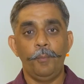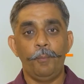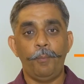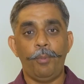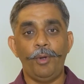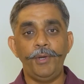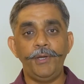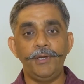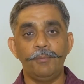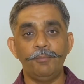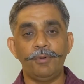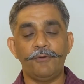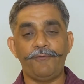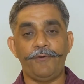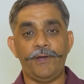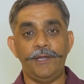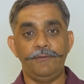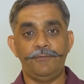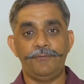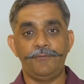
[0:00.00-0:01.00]
Point number
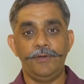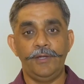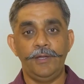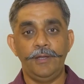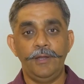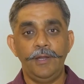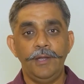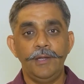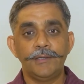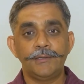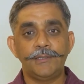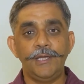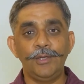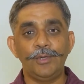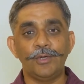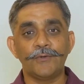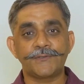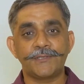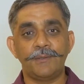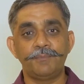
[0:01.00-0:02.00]
5.
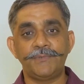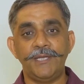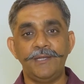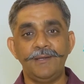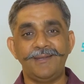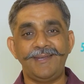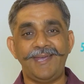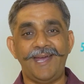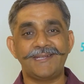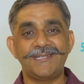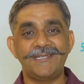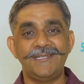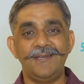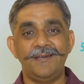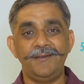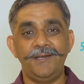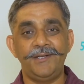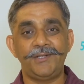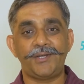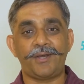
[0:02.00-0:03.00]
Think of something catchy
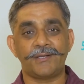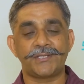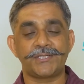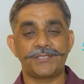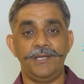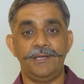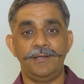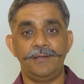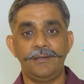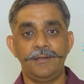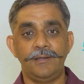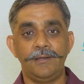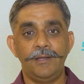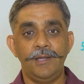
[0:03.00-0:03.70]
and interesting.